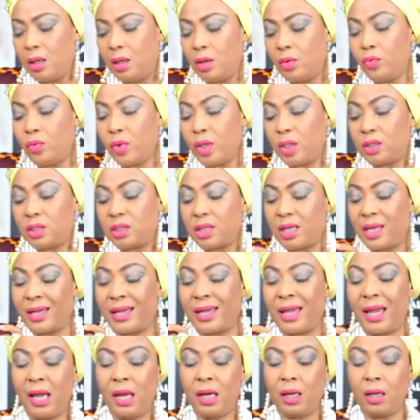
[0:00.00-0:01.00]
which
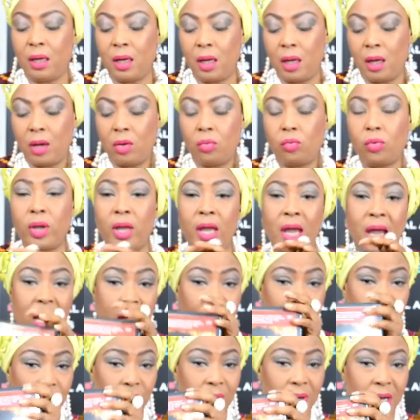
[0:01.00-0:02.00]
again, we
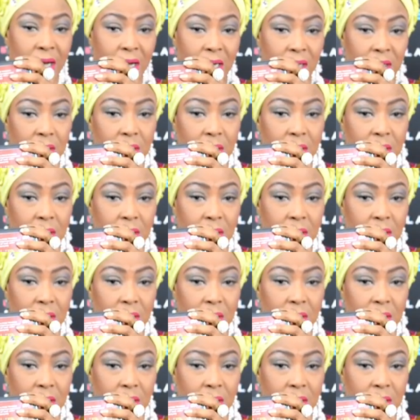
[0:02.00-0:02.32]
have our